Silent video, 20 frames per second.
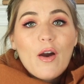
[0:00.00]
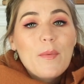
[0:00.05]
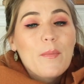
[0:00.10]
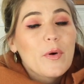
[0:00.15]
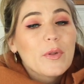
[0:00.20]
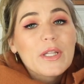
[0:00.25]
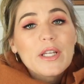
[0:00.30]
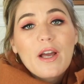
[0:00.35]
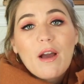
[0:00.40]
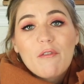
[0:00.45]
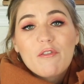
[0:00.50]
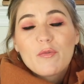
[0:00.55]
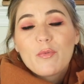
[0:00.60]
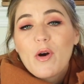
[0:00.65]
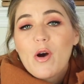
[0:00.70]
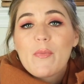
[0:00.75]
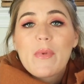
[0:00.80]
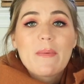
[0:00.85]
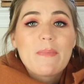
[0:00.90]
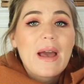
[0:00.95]
am only
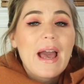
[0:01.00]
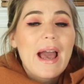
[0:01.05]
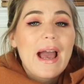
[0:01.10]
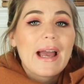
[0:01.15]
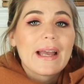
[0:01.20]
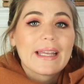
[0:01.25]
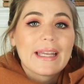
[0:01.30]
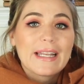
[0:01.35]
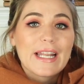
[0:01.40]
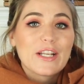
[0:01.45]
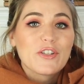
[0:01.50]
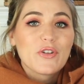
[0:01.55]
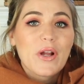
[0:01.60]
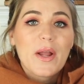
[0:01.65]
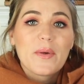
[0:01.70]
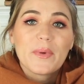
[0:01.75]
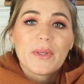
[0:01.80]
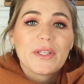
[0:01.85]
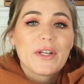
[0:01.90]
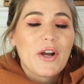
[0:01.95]
comfortable on my back and I
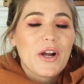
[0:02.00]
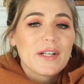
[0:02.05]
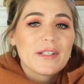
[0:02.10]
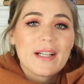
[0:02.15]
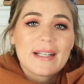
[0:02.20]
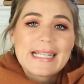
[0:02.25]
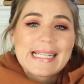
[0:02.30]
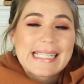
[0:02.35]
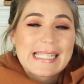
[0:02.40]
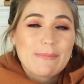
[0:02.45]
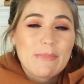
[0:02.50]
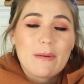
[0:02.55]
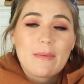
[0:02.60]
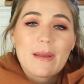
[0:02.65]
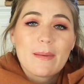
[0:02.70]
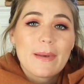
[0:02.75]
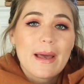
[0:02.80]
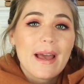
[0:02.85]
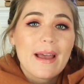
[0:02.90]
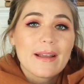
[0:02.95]
try really hard not to sleep on
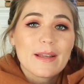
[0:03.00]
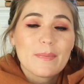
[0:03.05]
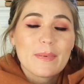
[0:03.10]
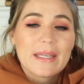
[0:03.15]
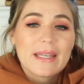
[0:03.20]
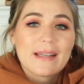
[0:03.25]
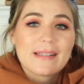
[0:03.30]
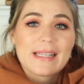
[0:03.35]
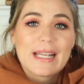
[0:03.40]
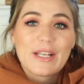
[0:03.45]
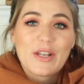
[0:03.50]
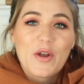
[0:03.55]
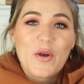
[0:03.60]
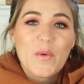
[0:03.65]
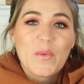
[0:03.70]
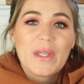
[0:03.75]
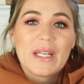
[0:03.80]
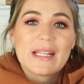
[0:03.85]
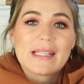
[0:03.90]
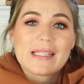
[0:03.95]
my back because I
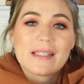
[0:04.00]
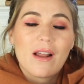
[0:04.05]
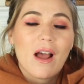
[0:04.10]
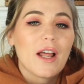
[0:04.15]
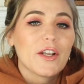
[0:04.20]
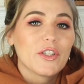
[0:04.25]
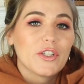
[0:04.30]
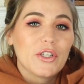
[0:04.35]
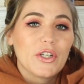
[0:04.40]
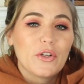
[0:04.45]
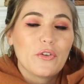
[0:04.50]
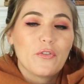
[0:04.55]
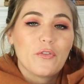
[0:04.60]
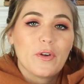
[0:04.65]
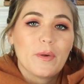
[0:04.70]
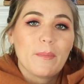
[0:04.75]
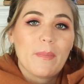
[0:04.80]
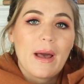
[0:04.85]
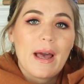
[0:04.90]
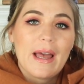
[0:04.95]
know that it's not good
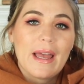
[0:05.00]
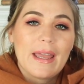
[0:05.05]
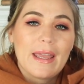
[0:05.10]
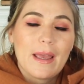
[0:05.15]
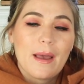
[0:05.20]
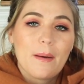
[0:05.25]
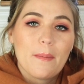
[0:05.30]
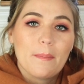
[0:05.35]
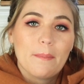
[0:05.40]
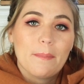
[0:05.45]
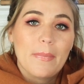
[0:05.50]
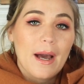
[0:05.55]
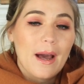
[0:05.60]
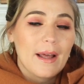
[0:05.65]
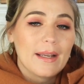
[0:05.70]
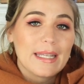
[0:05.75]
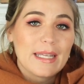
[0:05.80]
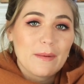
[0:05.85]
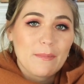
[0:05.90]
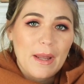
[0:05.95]
for my
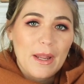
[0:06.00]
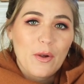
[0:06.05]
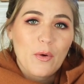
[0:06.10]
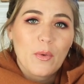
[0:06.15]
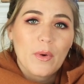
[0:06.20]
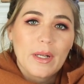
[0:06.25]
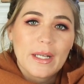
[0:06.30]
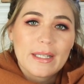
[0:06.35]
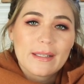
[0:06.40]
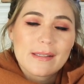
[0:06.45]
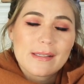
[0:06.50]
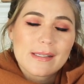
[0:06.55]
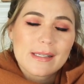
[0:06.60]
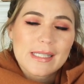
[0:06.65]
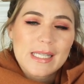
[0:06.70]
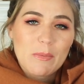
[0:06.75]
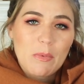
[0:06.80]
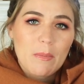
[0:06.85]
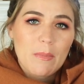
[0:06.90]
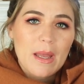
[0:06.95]
body and my organs to
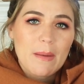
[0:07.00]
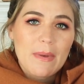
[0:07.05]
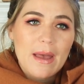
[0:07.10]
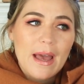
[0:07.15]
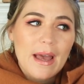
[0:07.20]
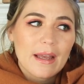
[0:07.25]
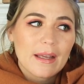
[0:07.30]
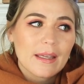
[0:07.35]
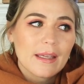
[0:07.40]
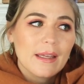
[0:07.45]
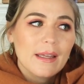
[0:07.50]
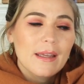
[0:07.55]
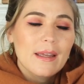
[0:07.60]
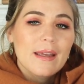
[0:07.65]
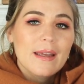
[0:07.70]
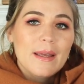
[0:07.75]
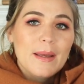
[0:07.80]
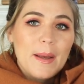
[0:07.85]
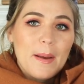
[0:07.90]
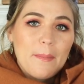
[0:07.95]
sleep on my back
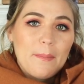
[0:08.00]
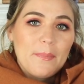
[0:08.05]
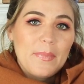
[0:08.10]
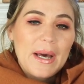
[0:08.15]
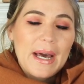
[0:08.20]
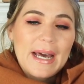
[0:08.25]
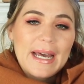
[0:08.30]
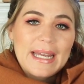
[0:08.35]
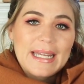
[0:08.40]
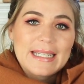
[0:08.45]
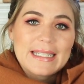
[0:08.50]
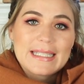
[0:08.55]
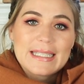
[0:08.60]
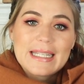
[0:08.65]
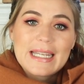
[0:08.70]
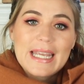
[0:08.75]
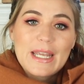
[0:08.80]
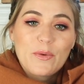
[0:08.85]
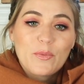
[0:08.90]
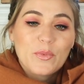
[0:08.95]

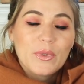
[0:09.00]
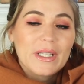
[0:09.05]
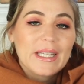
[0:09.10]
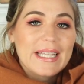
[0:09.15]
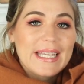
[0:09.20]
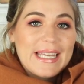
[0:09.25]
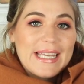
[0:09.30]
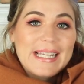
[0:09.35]
but it really